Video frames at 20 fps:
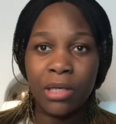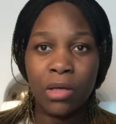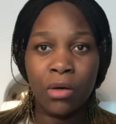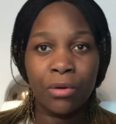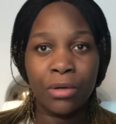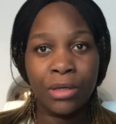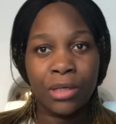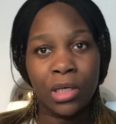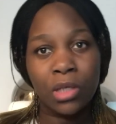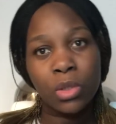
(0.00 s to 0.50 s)
or
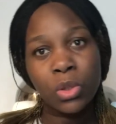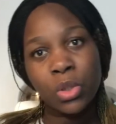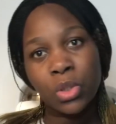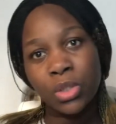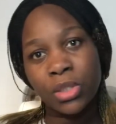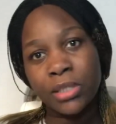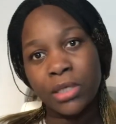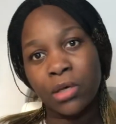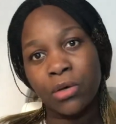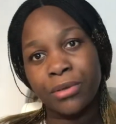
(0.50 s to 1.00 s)
in
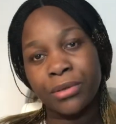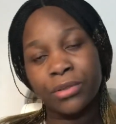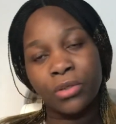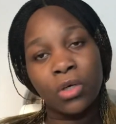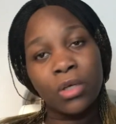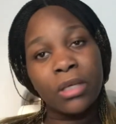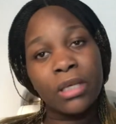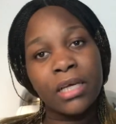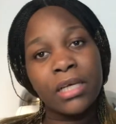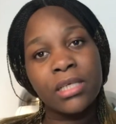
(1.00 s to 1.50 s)
Austria or in
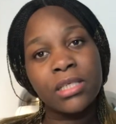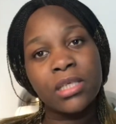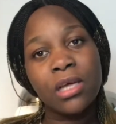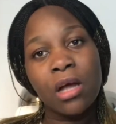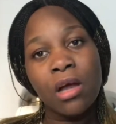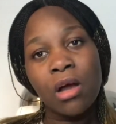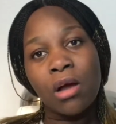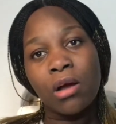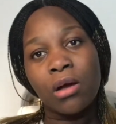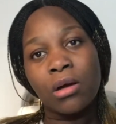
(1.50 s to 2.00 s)
Holland,
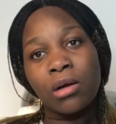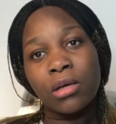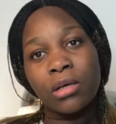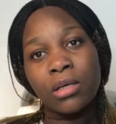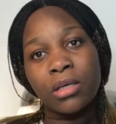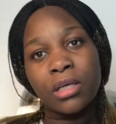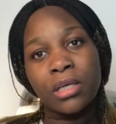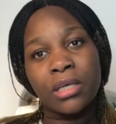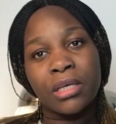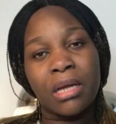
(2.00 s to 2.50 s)

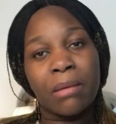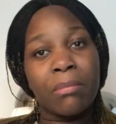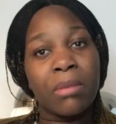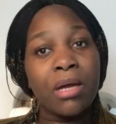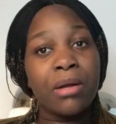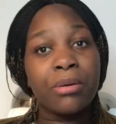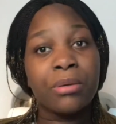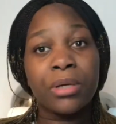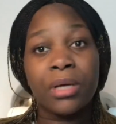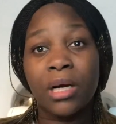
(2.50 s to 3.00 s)
in
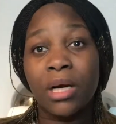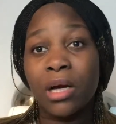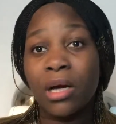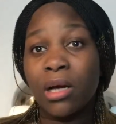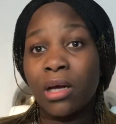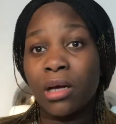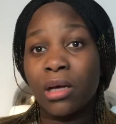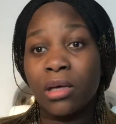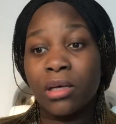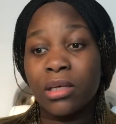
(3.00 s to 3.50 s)

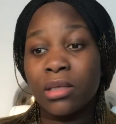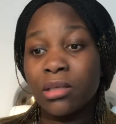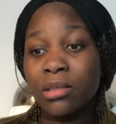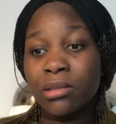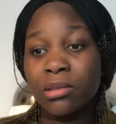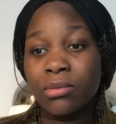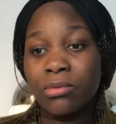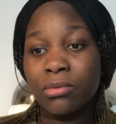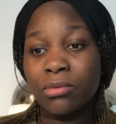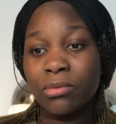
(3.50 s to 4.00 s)
America,
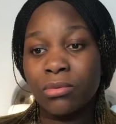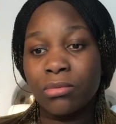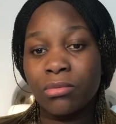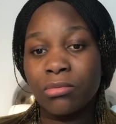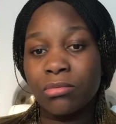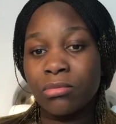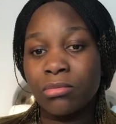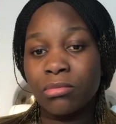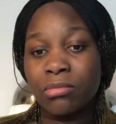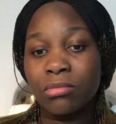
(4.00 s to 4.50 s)
in
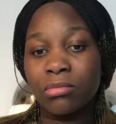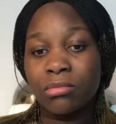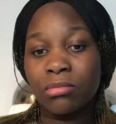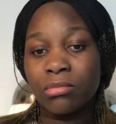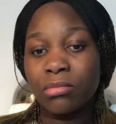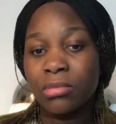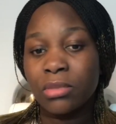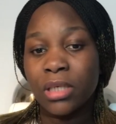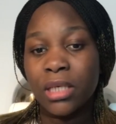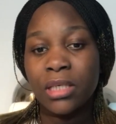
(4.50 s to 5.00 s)

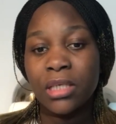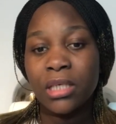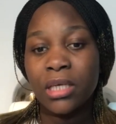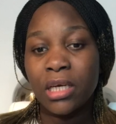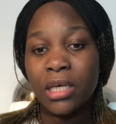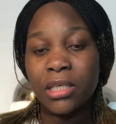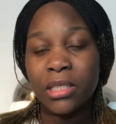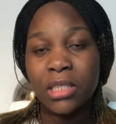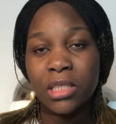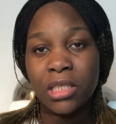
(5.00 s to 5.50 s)
any
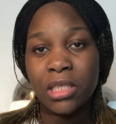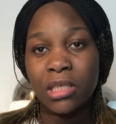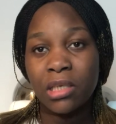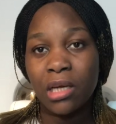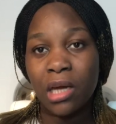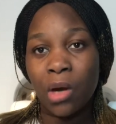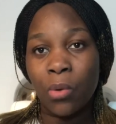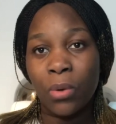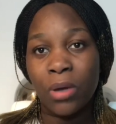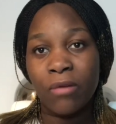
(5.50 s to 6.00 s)

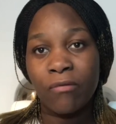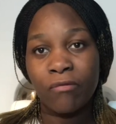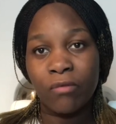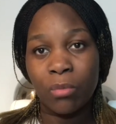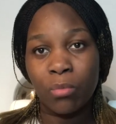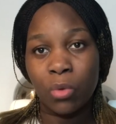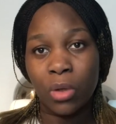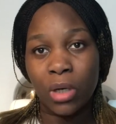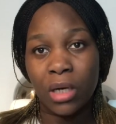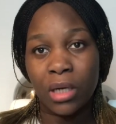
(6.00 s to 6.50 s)
country away
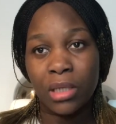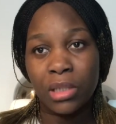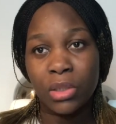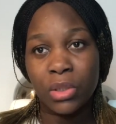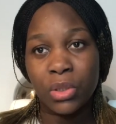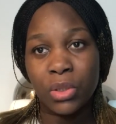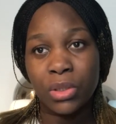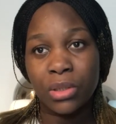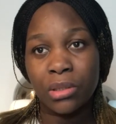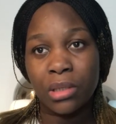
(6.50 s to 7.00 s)
from your
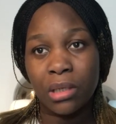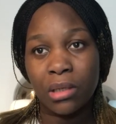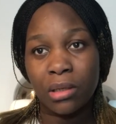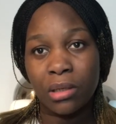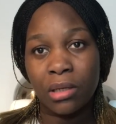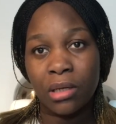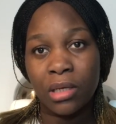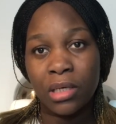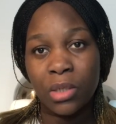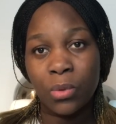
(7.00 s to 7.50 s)
country,
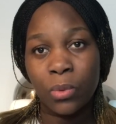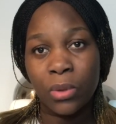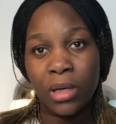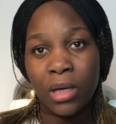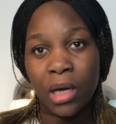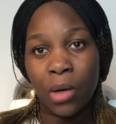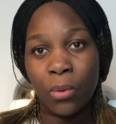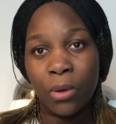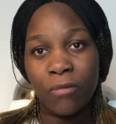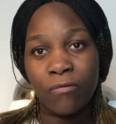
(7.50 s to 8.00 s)

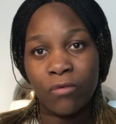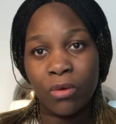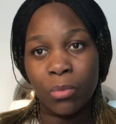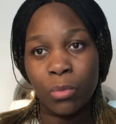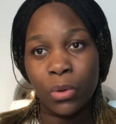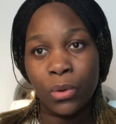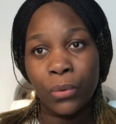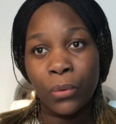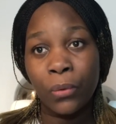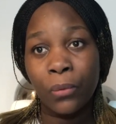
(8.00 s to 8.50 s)
anywhere away from
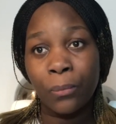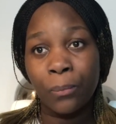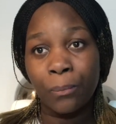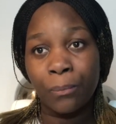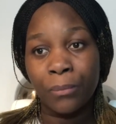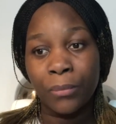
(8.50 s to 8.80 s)
your home.